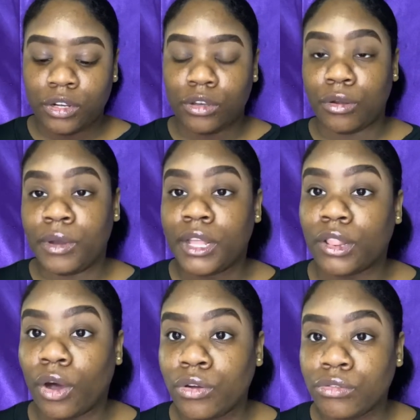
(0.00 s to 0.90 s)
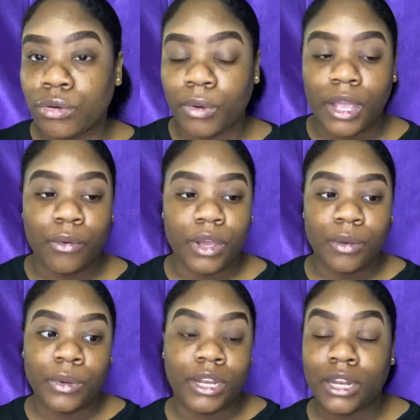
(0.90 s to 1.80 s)
do it the old school way, where
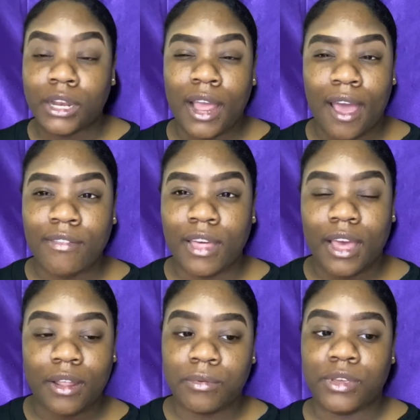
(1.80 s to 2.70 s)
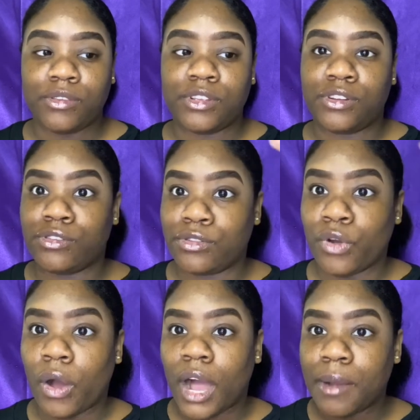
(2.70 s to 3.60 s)
we didn't have that and we used to just do
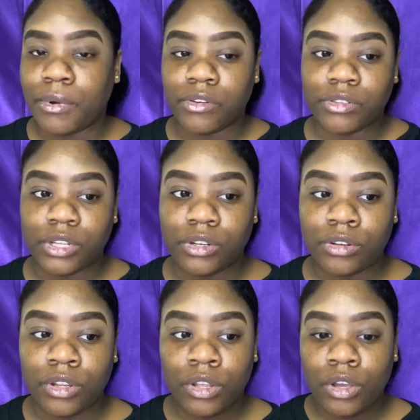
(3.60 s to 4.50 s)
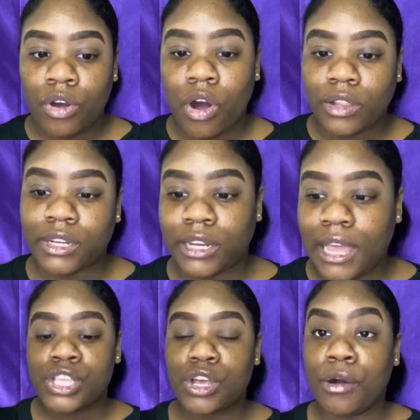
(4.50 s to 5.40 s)
our eyebrows and call it a
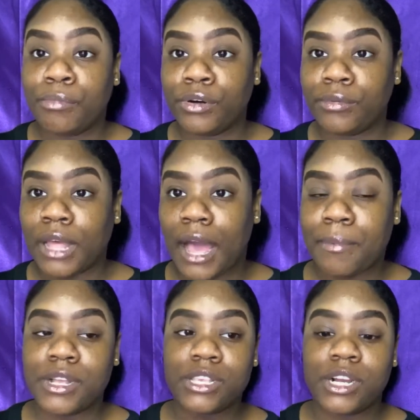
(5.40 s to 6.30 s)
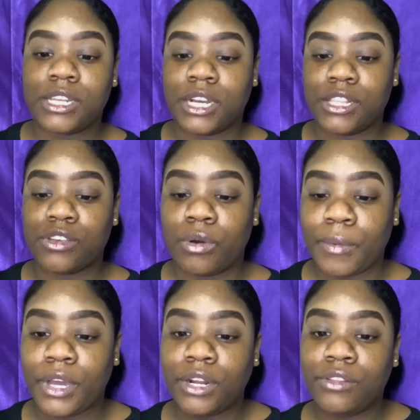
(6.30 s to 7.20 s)
day. So boom, the eyebrows are done. So what we're gonna